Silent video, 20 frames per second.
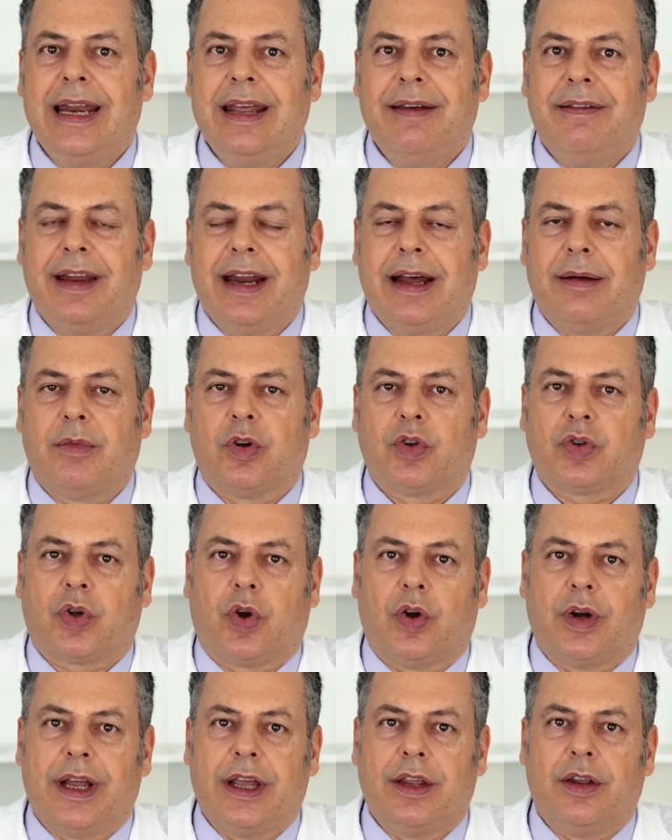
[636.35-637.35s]
into a
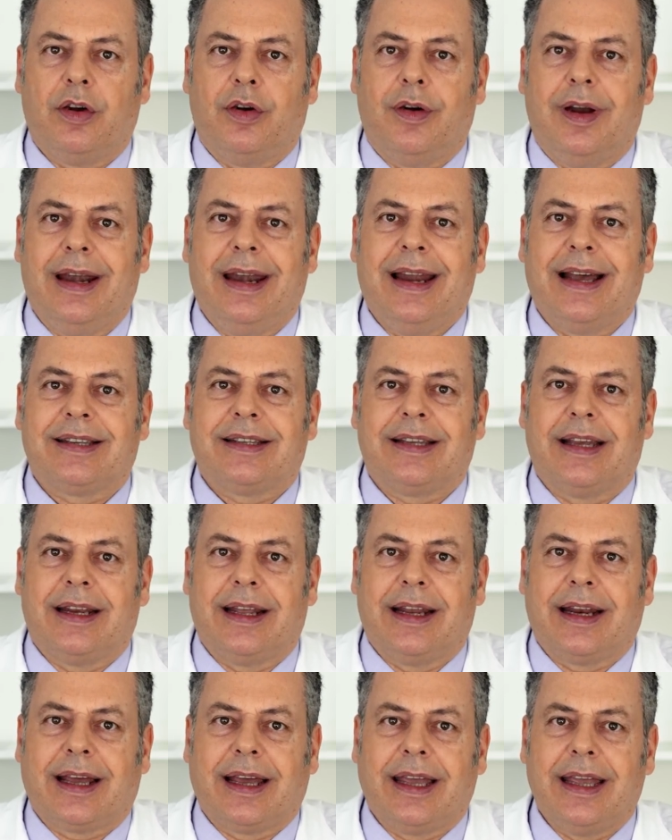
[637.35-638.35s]
positive experience.
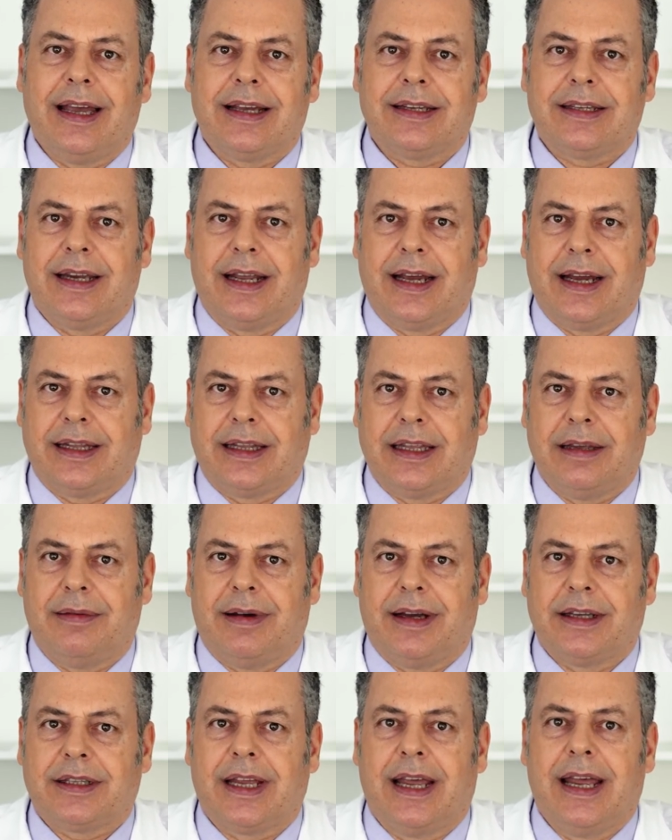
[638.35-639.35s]
Search for
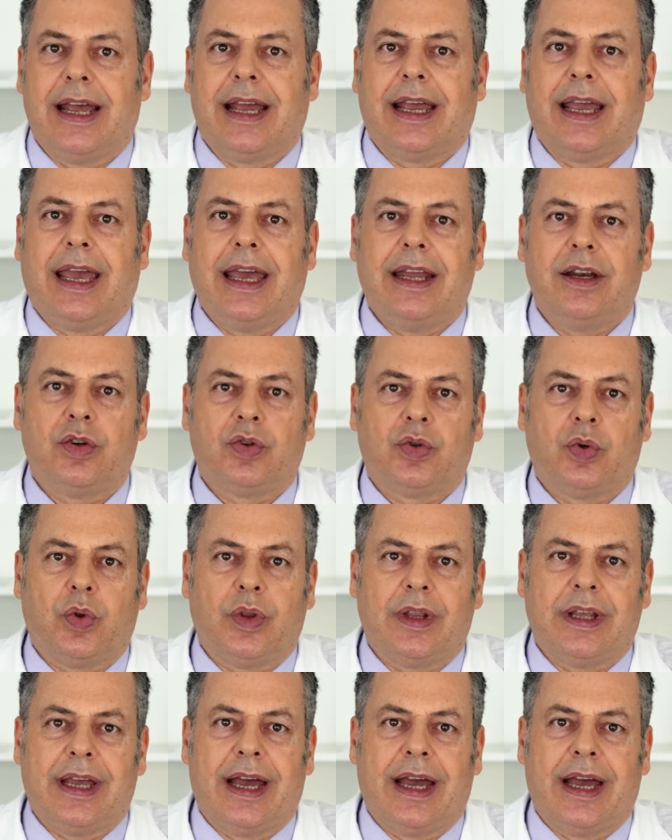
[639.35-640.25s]
personal well-being.